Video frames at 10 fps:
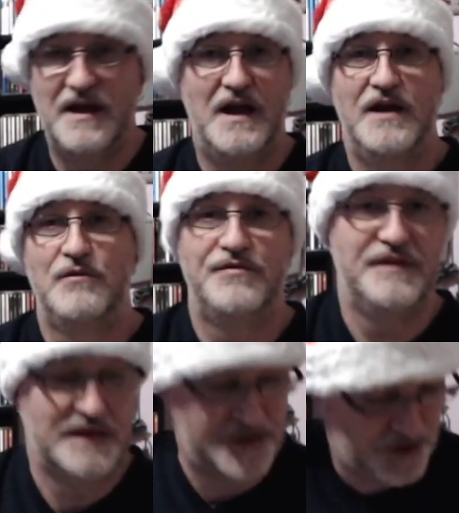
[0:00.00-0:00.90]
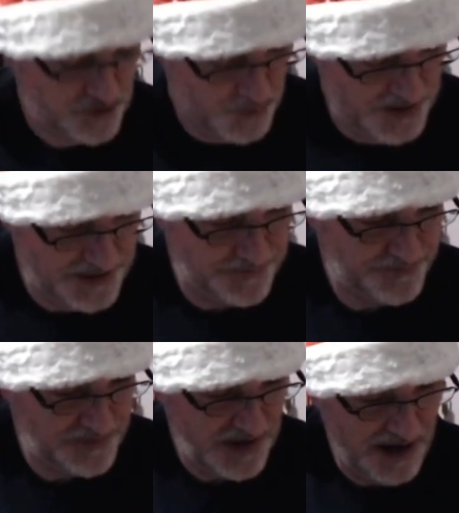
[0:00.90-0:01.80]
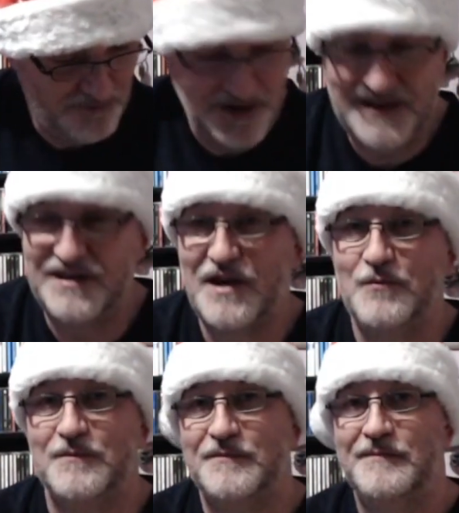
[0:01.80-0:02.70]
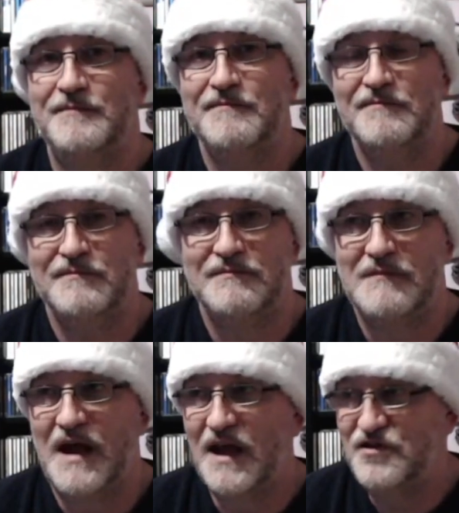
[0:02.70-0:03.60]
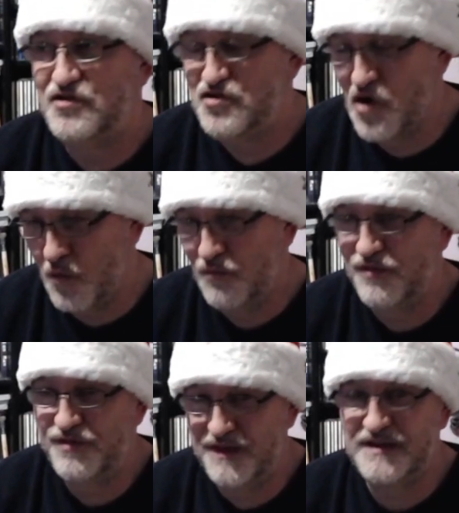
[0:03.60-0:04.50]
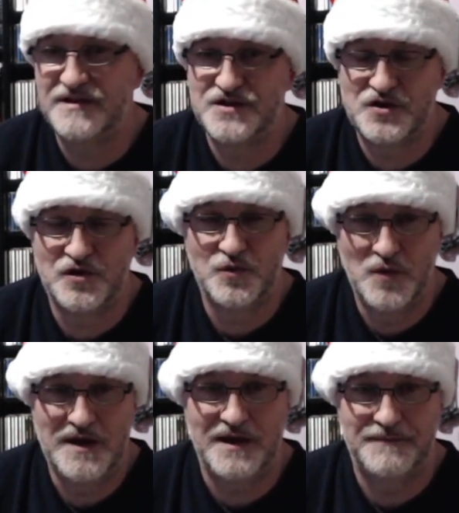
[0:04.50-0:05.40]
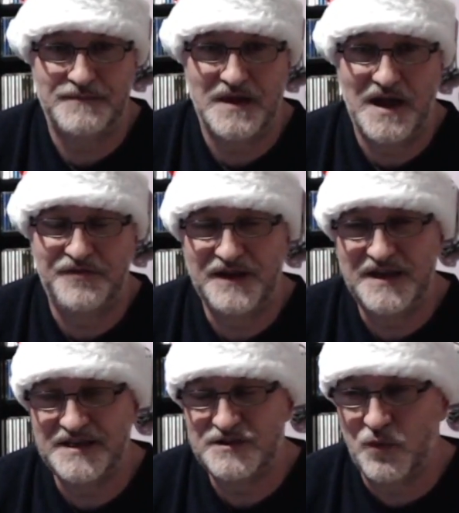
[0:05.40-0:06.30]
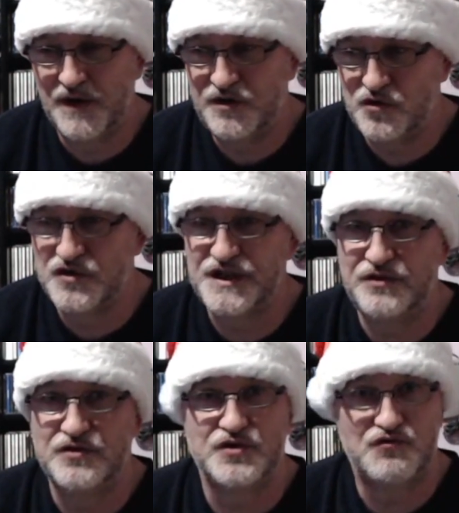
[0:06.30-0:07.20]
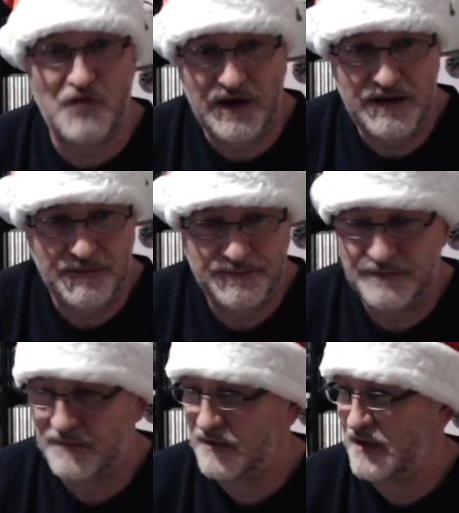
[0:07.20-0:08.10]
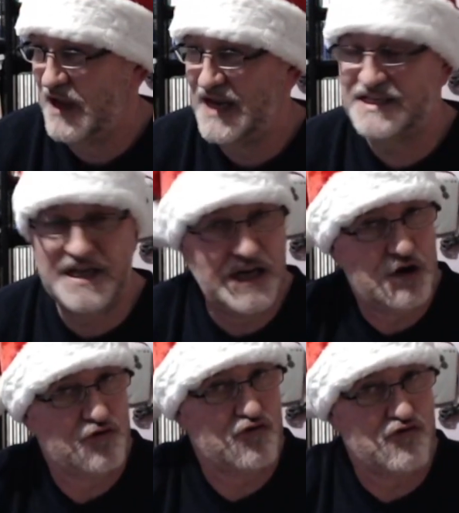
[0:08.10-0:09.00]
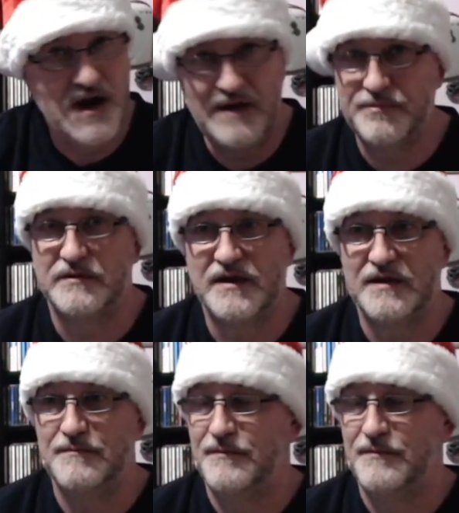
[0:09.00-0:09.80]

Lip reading: I don't think that's going to win it. I really don't. I don't think it's going to win it. I think what it does right. It's an incredible game.